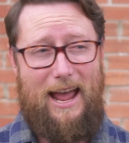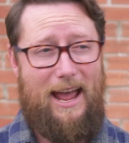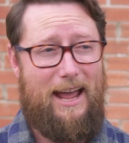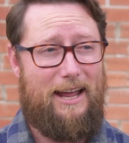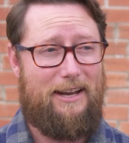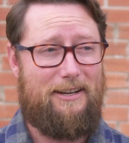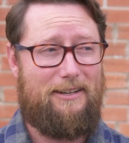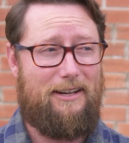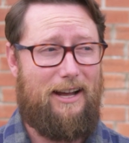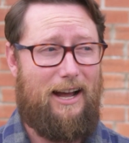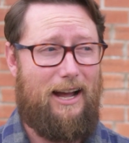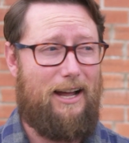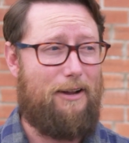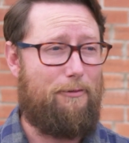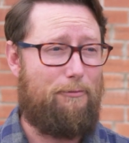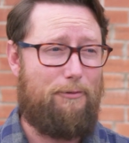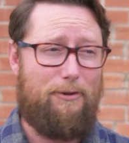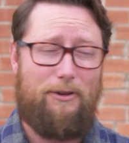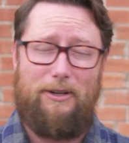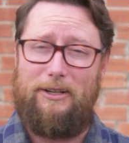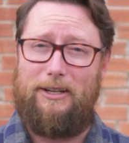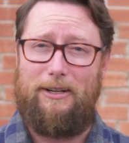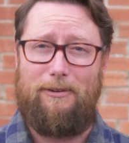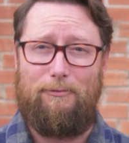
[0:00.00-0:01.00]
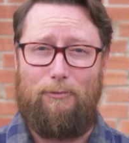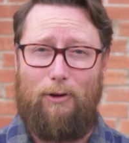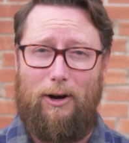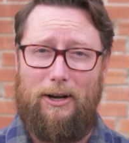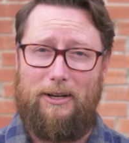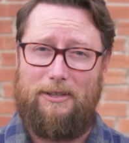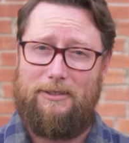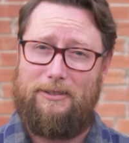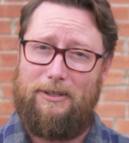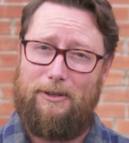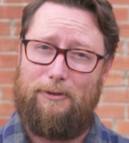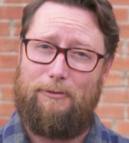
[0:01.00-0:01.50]
and I really didn't
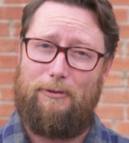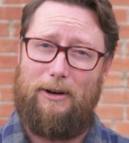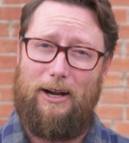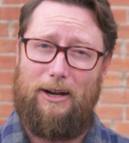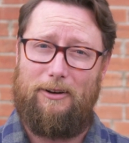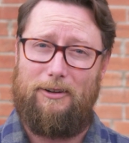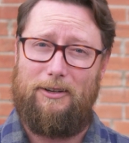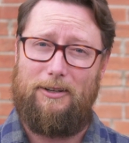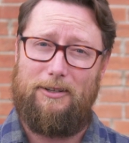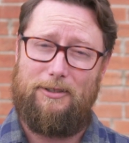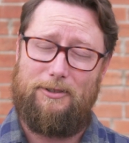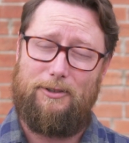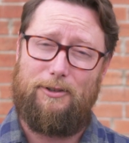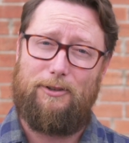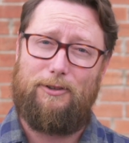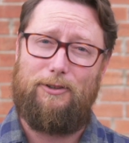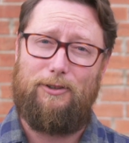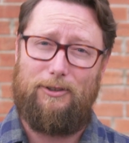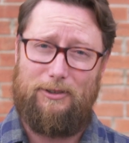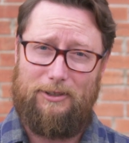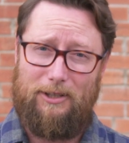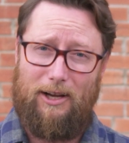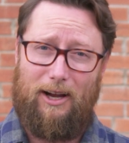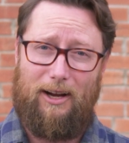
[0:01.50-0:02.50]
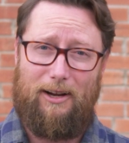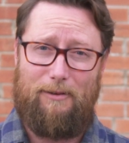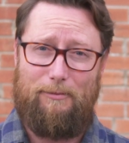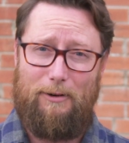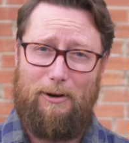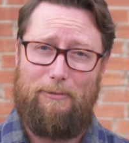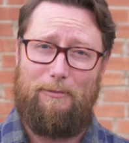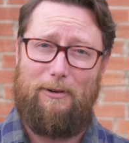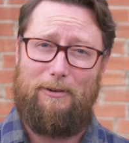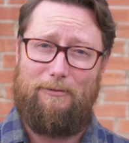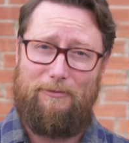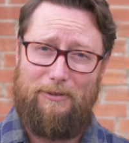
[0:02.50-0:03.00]
want to sit around in a circle and talk
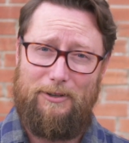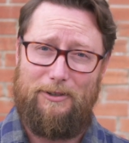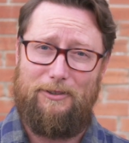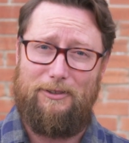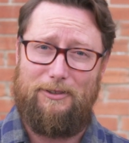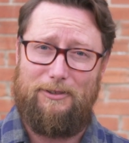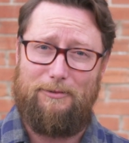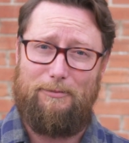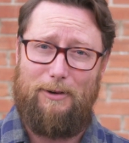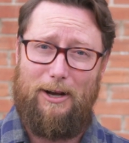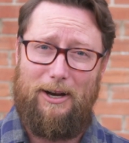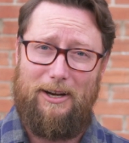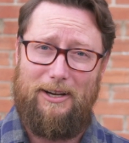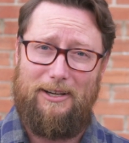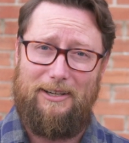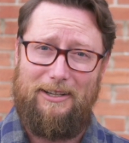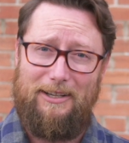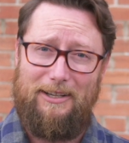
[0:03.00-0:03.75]
about my feelings about it.